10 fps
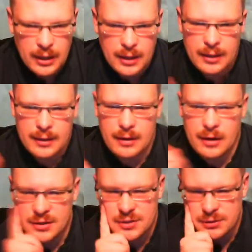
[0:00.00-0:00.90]
Uh,
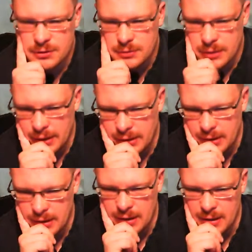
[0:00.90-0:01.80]
also,
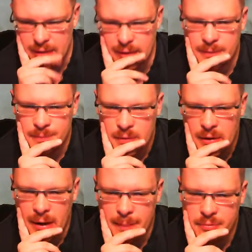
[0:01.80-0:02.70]
uh,
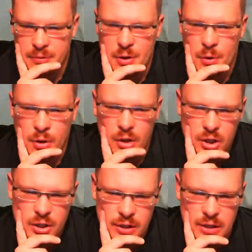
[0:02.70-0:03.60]
I
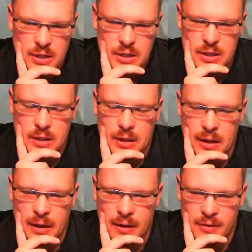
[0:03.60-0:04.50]
pre-ordered the
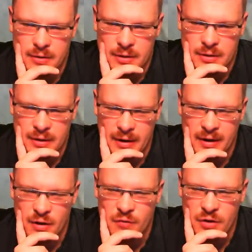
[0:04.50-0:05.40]

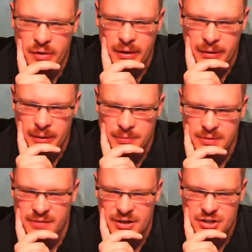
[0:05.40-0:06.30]
Angry Video Game Nerds
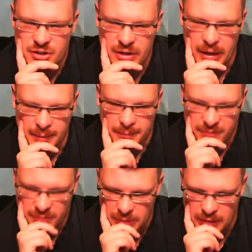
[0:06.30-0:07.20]
Adventure game
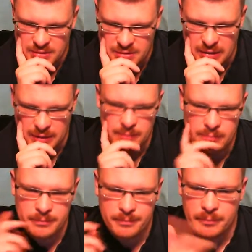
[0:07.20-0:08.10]
from on
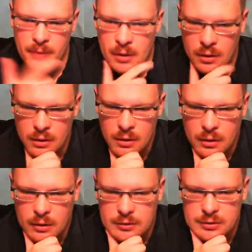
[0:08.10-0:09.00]
Steam.
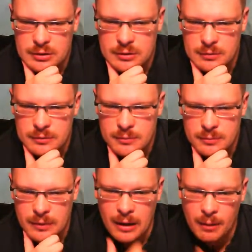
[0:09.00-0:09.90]
So
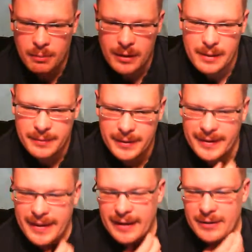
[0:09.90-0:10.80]
I'll probably
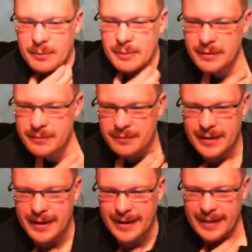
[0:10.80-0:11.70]
play that a little bit
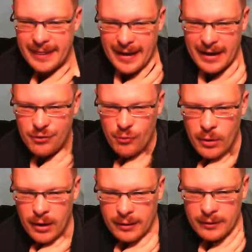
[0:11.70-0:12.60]
when I get that as
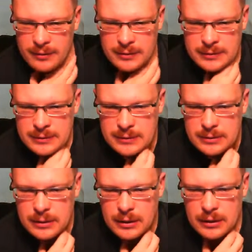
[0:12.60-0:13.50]
well.
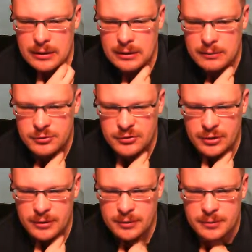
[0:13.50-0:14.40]
Um,
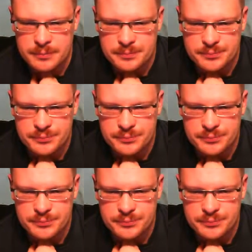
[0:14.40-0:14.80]
so